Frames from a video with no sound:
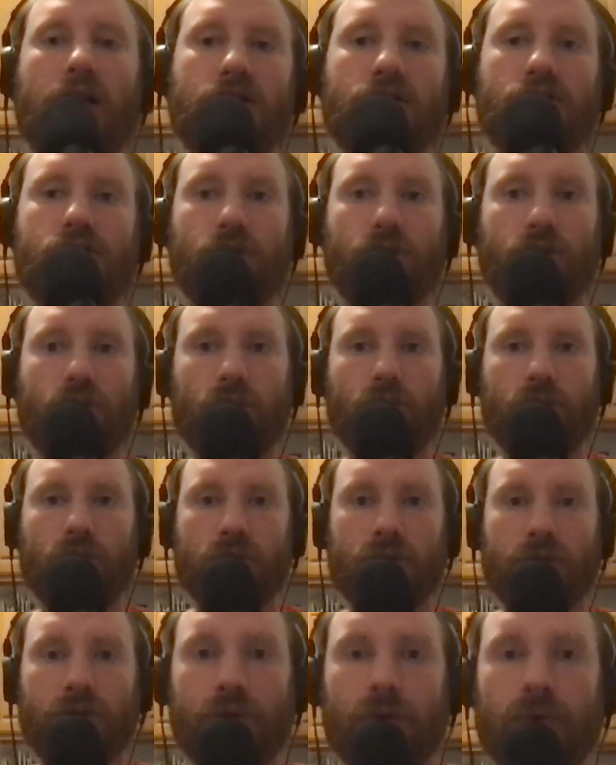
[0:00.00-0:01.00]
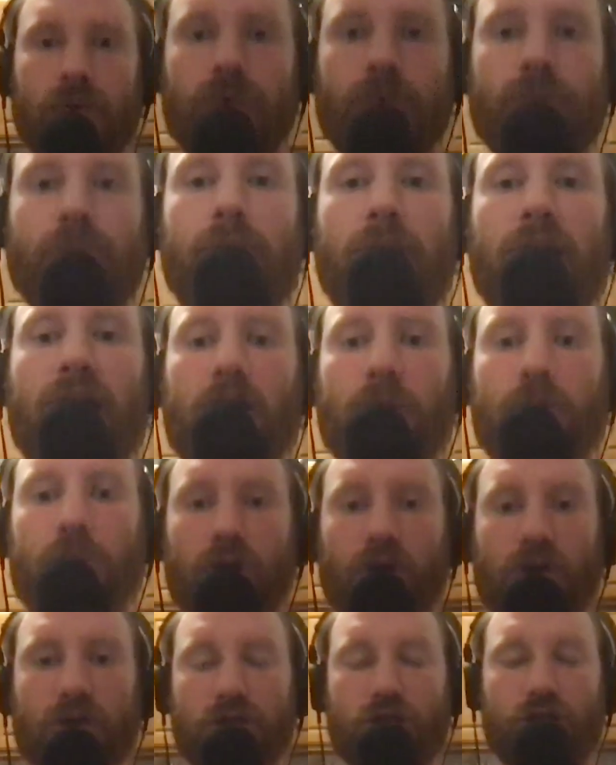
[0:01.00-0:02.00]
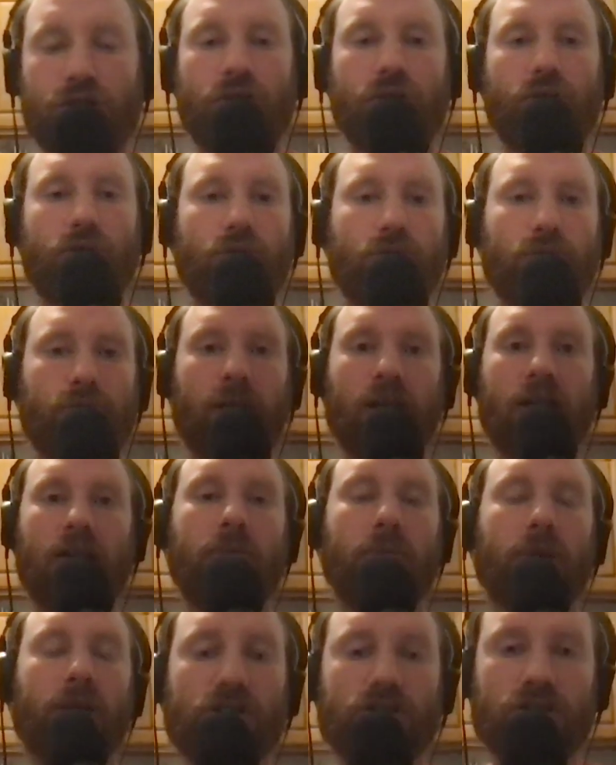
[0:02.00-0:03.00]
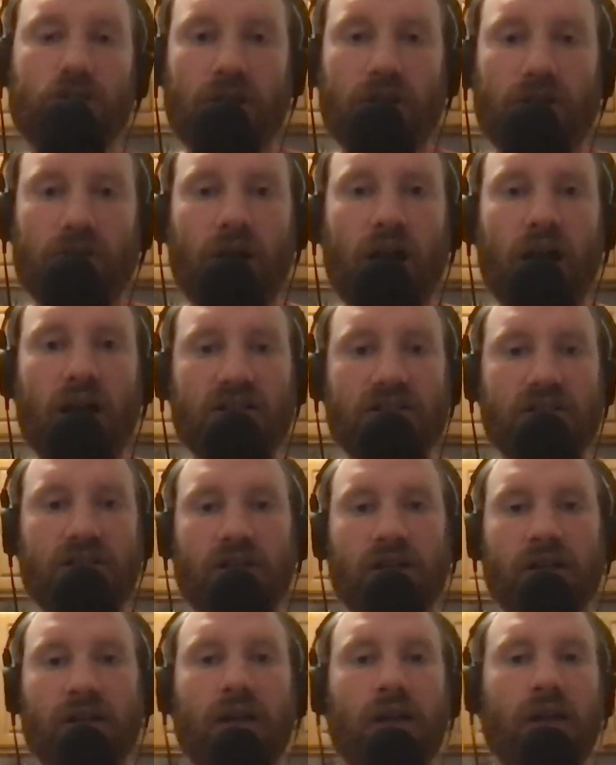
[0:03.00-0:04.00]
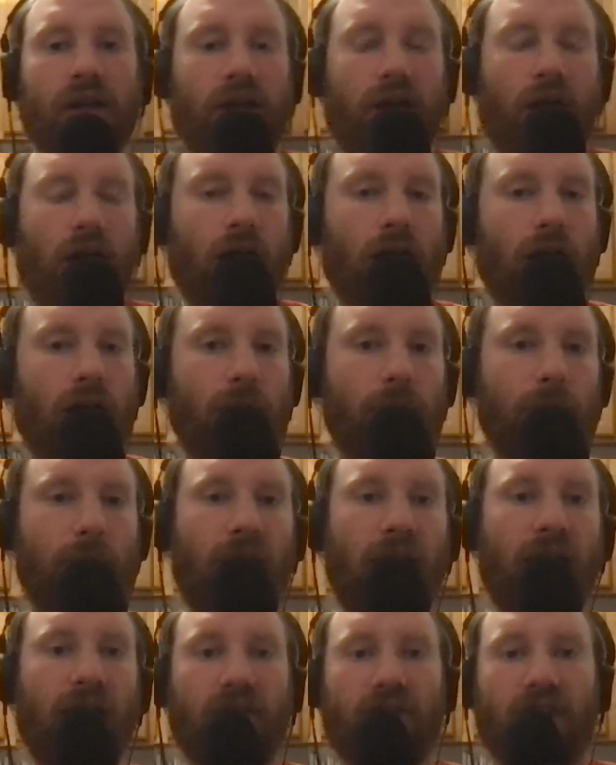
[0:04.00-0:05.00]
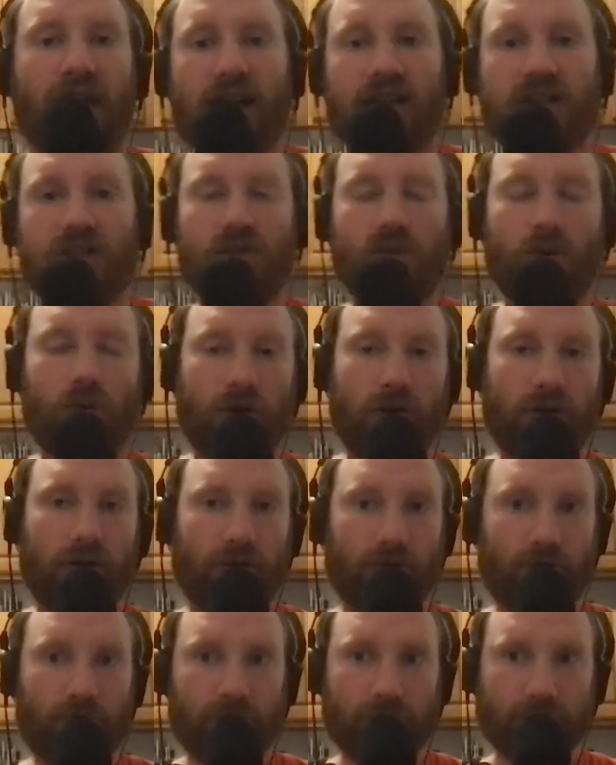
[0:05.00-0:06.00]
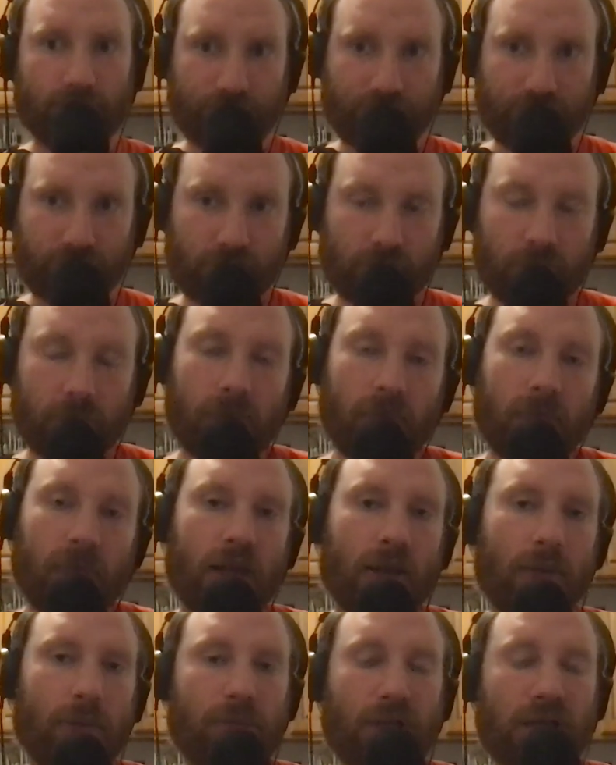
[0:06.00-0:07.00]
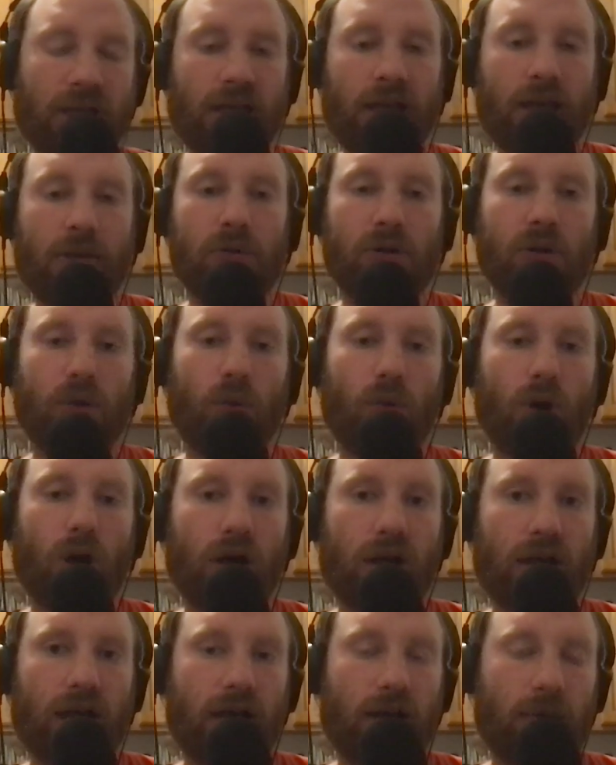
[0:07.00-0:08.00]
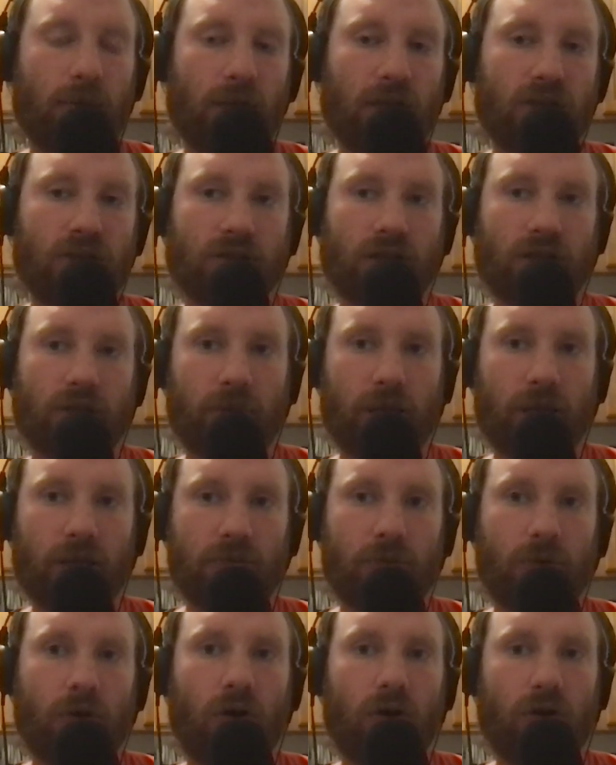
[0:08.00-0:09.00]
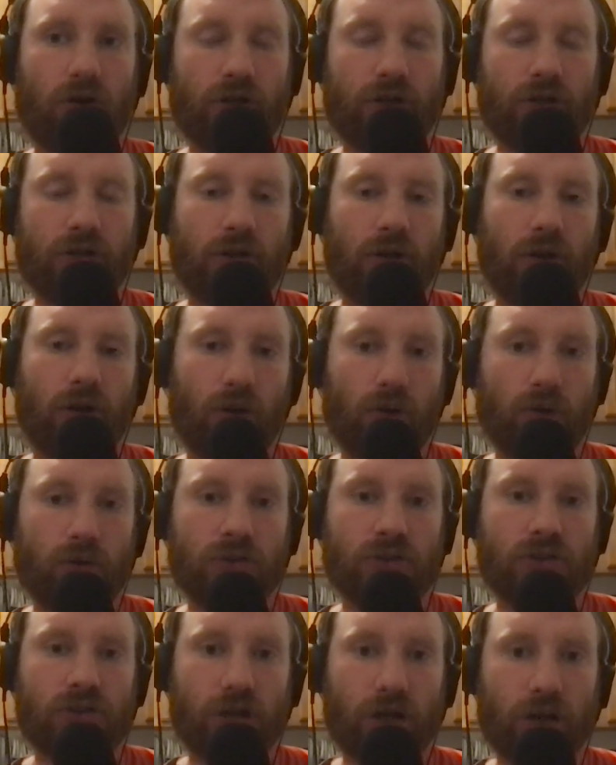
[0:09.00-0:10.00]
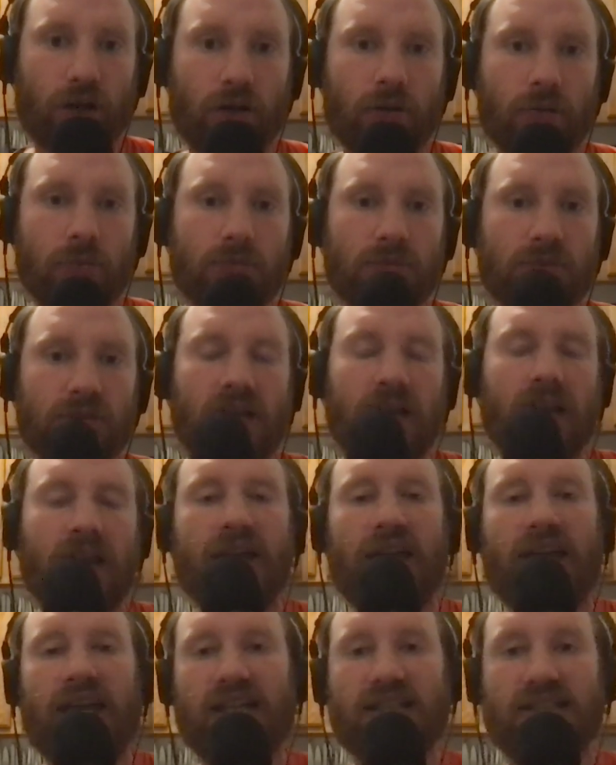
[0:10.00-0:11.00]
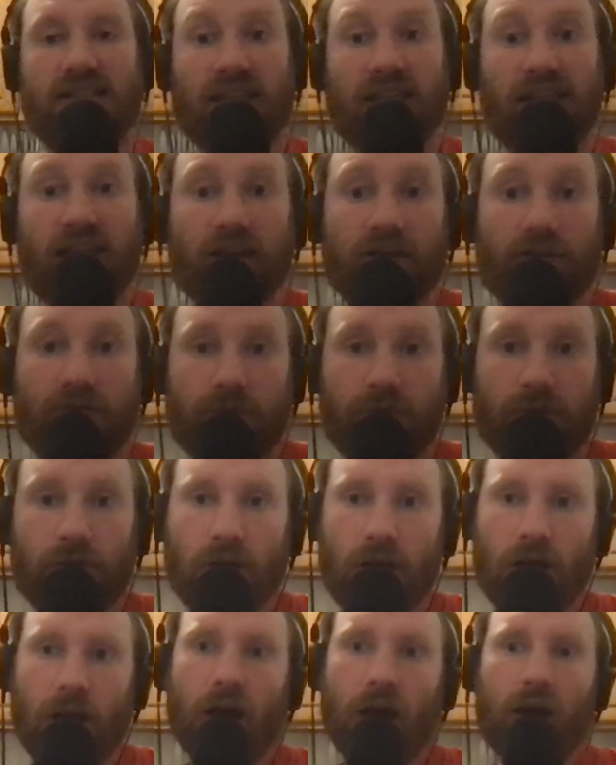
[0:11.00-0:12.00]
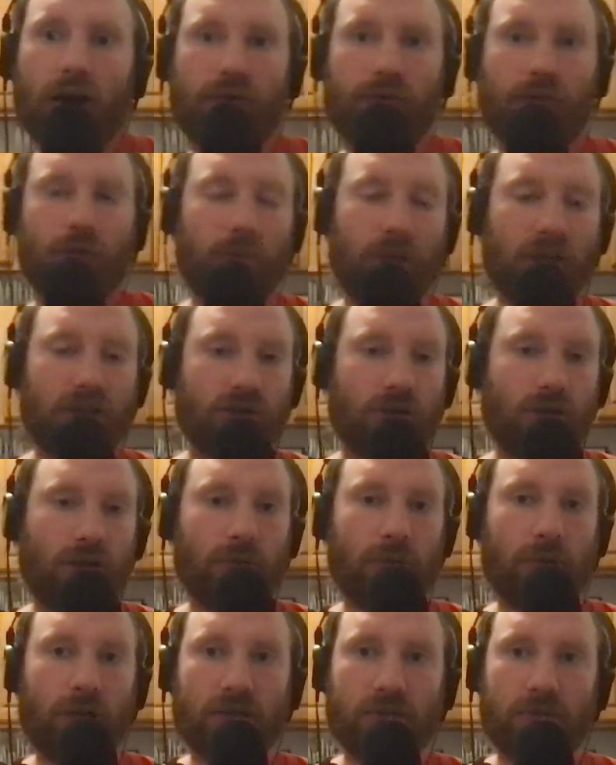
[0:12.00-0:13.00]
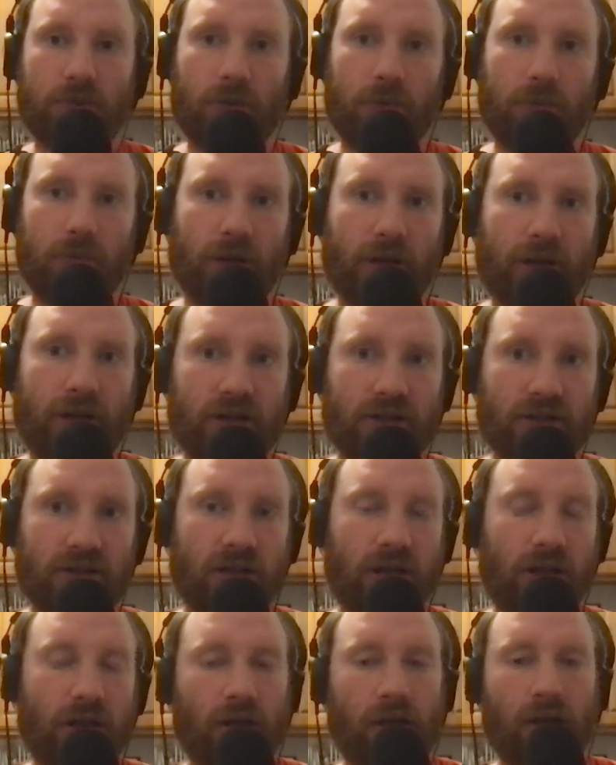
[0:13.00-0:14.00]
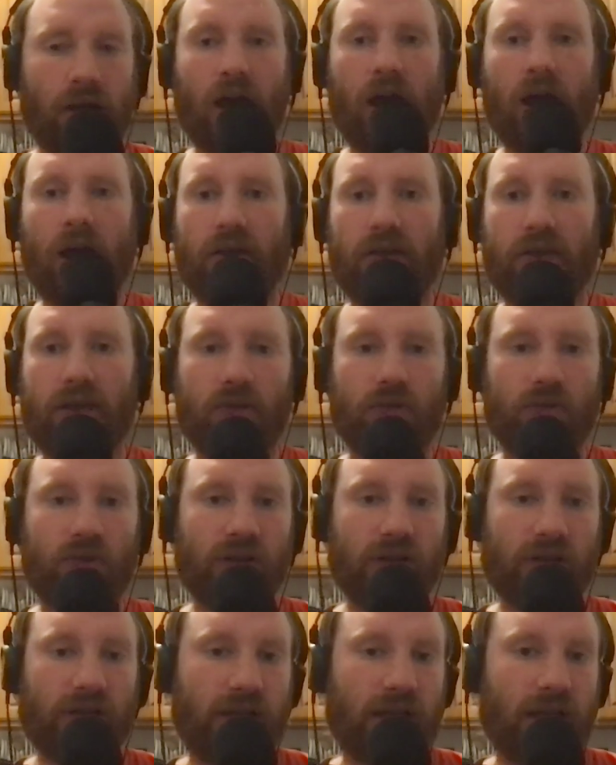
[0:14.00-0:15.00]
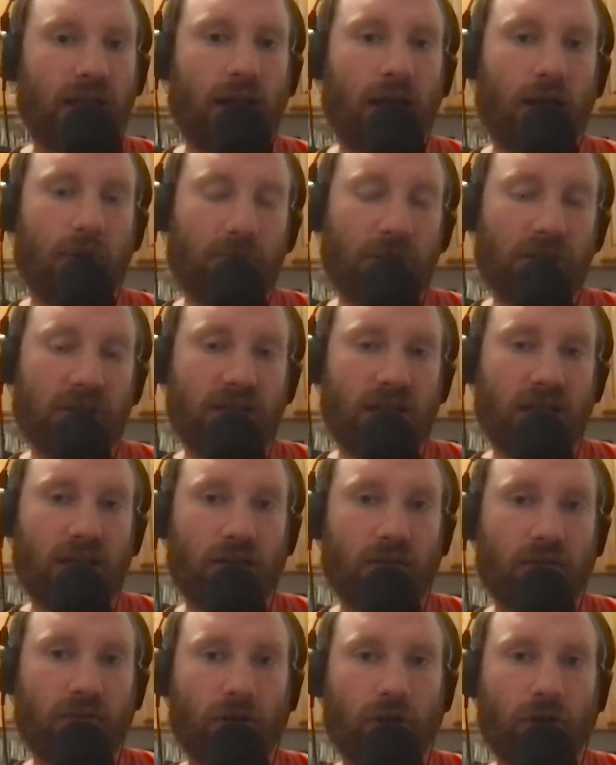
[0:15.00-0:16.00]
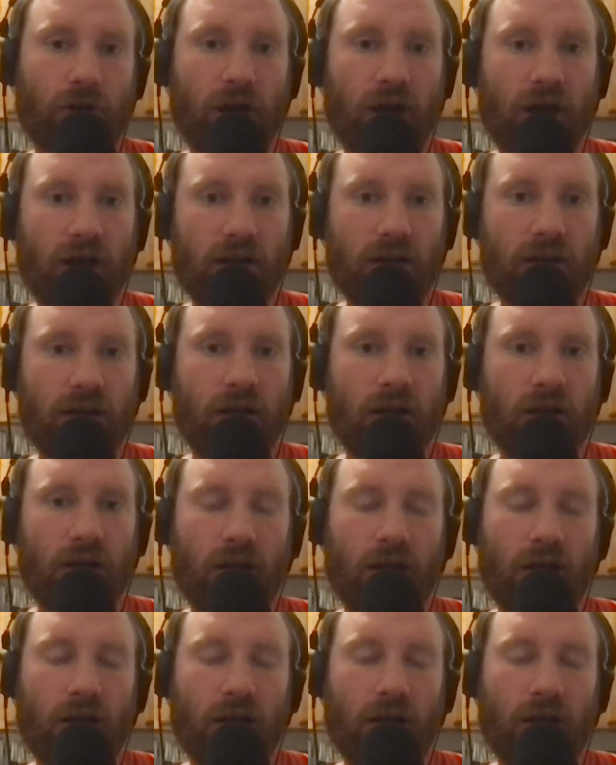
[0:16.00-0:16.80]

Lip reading: to make a push to make a Major League roster, and that sort of being able to walk out of Major League Baseball on your own terms is a gift for Major League Baseball players that really cannot be taken for granted.